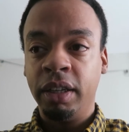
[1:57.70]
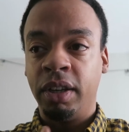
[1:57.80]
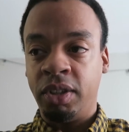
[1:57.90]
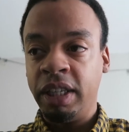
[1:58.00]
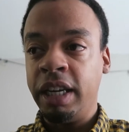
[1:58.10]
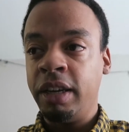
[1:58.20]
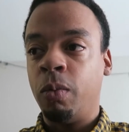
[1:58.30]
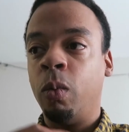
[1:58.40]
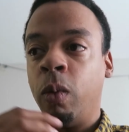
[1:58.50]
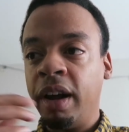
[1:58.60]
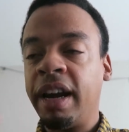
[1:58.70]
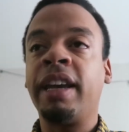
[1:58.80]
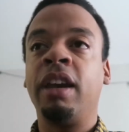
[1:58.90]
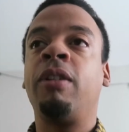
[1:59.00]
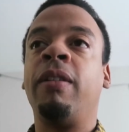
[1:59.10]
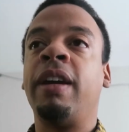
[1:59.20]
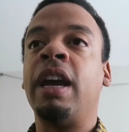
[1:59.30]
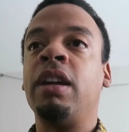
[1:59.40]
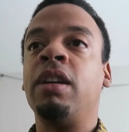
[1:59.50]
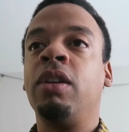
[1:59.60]
to see what I can
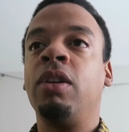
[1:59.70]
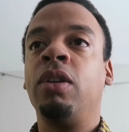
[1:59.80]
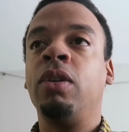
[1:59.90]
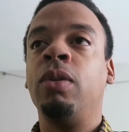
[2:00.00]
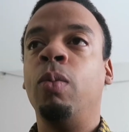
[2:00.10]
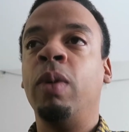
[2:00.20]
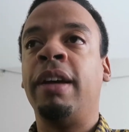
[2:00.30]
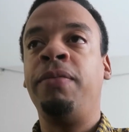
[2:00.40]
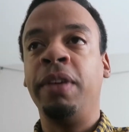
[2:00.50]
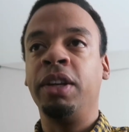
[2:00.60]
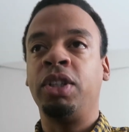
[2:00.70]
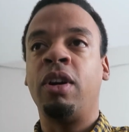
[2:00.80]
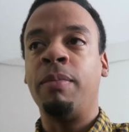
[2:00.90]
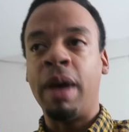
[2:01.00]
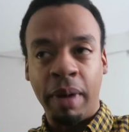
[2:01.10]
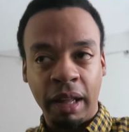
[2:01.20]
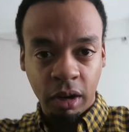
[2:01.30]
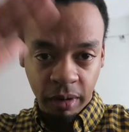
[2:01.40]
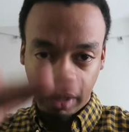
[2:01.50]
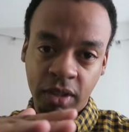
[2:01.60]
create when I feel as though I'm at my
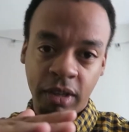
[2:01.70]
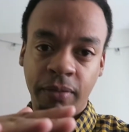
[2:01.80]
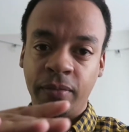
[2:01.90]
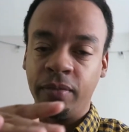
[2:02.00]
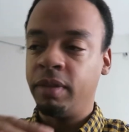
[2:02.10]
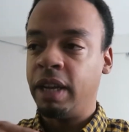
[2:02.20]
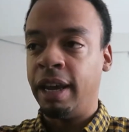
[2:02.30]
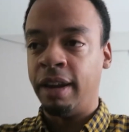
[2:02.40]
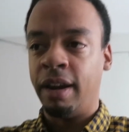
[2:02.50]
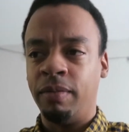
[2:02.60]
lowest. And